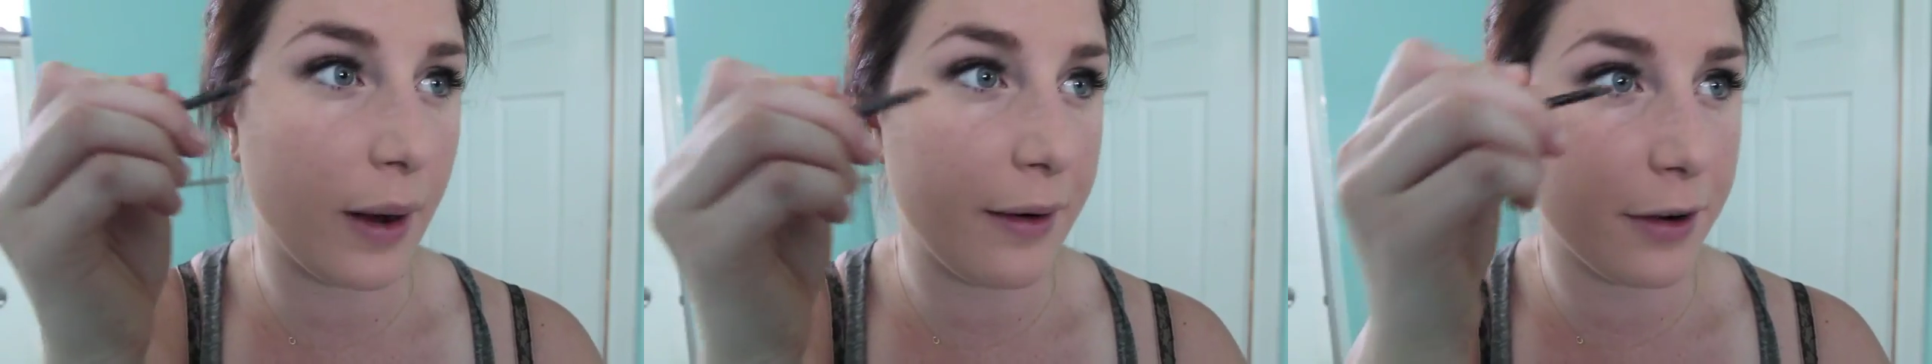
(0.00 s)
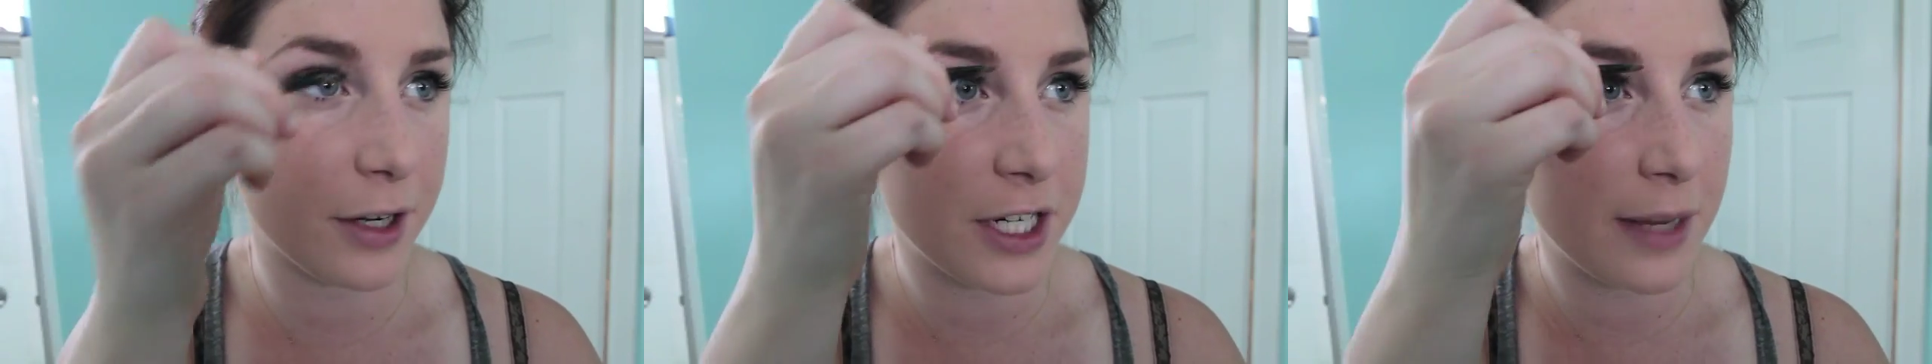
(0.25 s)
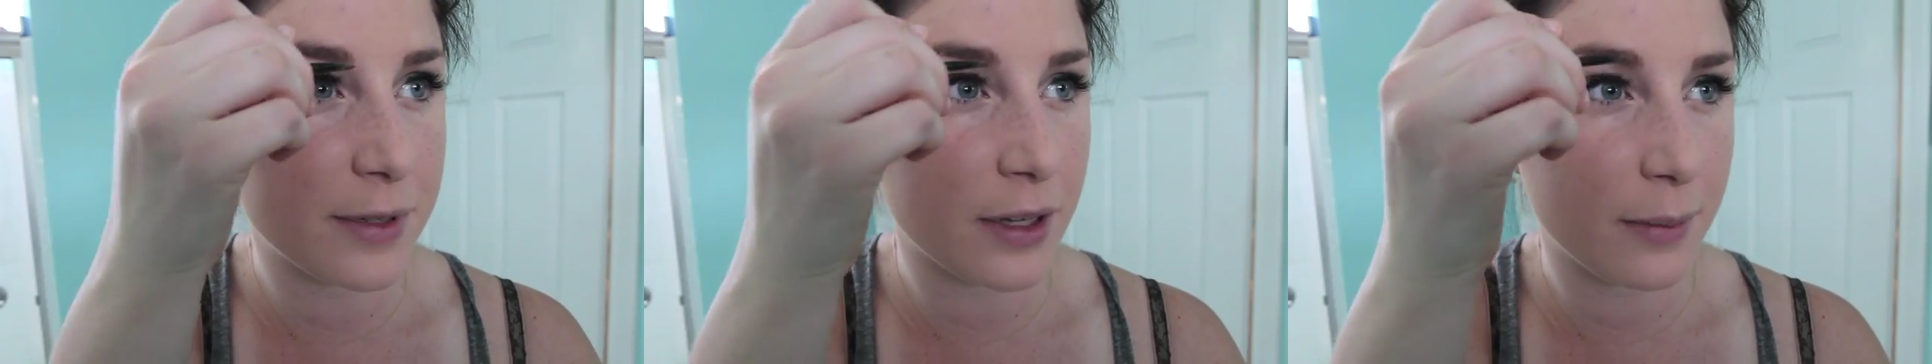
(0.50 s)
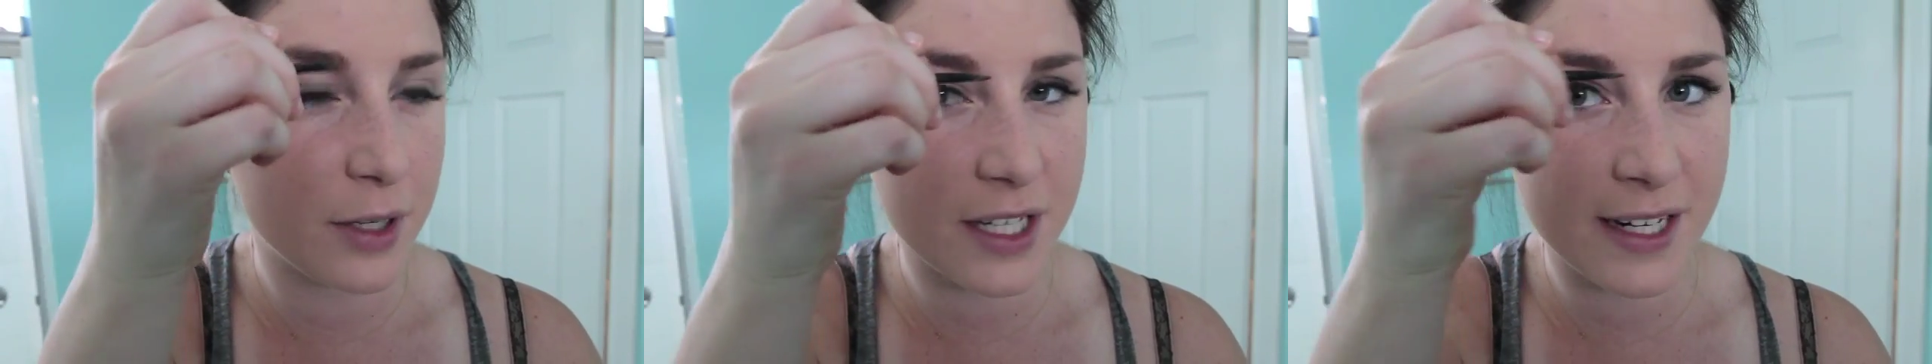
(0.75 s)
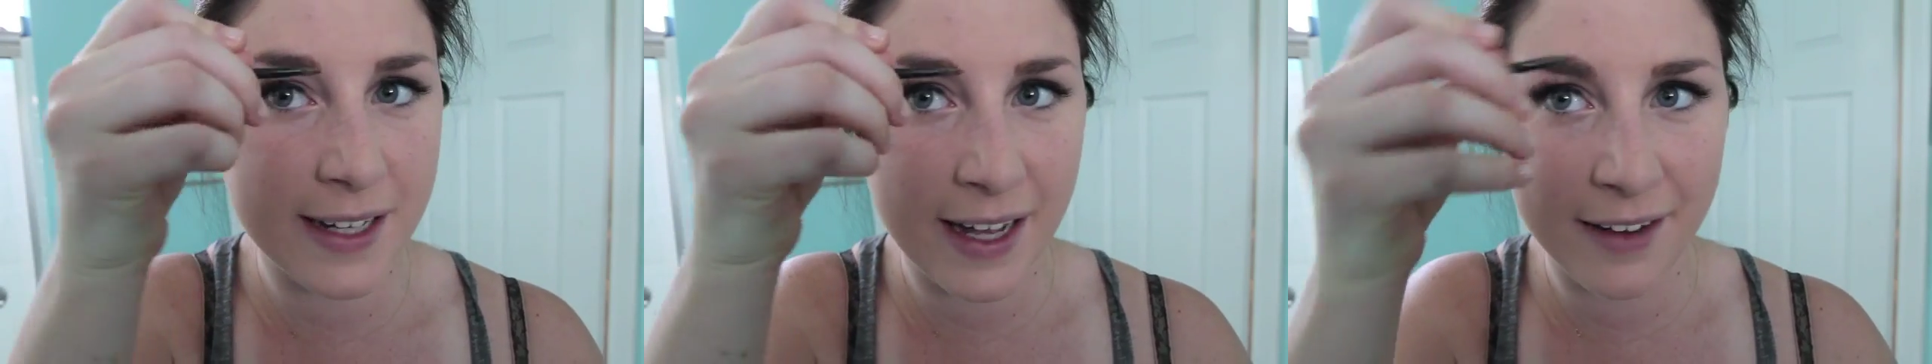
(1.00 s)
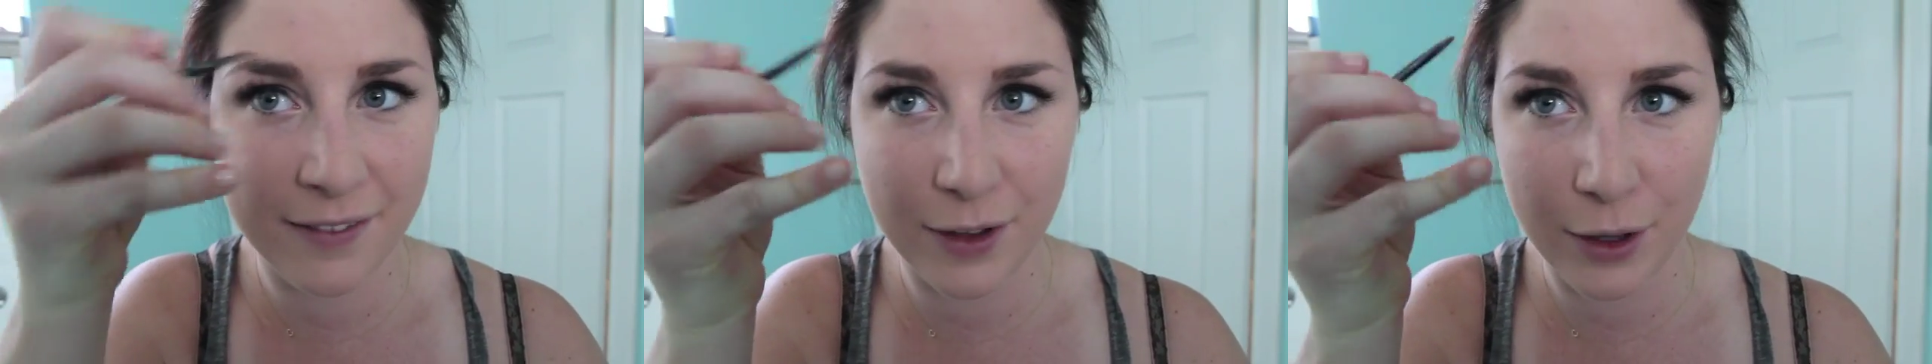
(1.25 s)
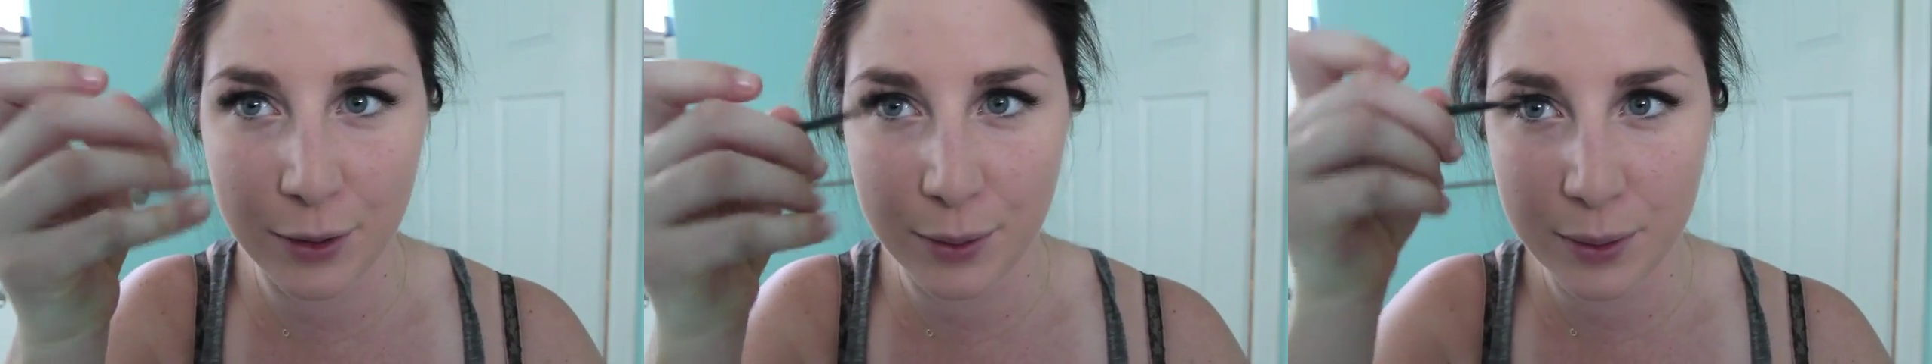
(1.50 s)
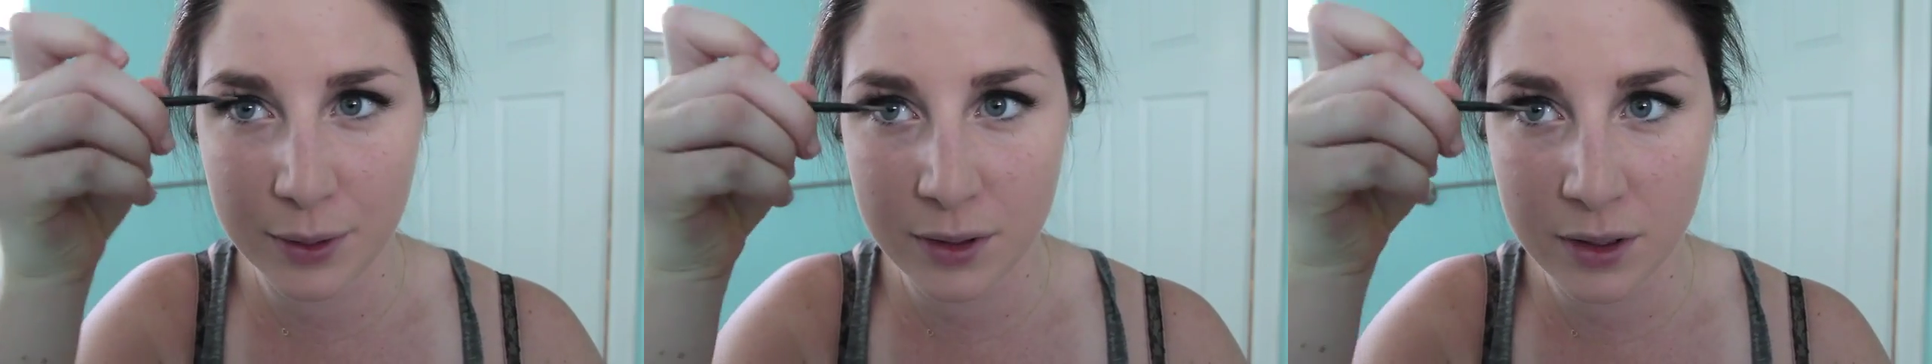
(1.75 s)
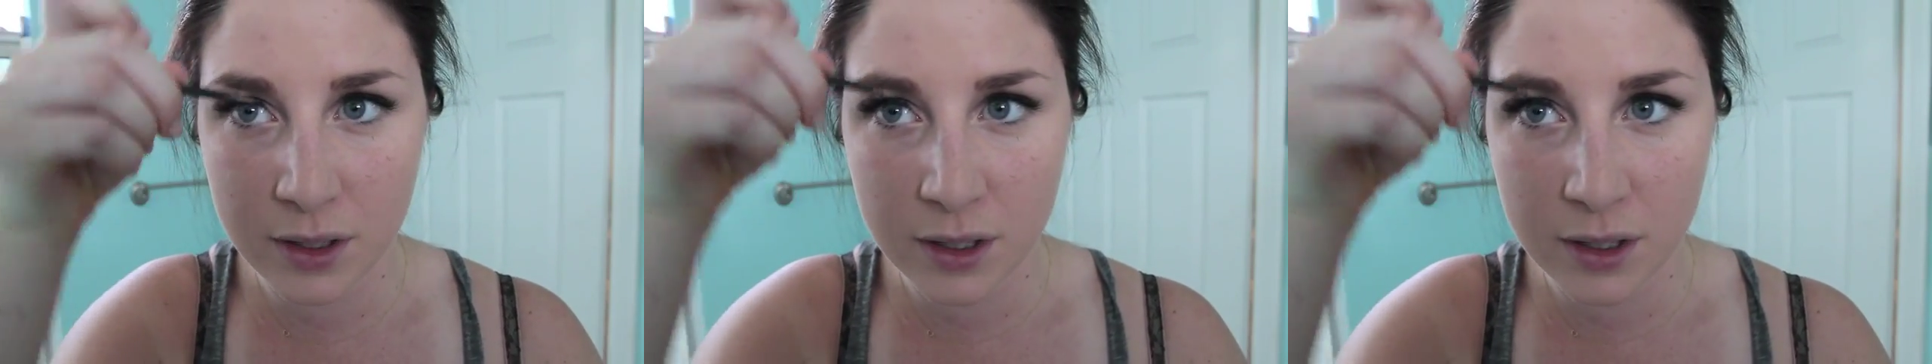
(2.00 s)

rounder shape, so I'm just gonna kind of go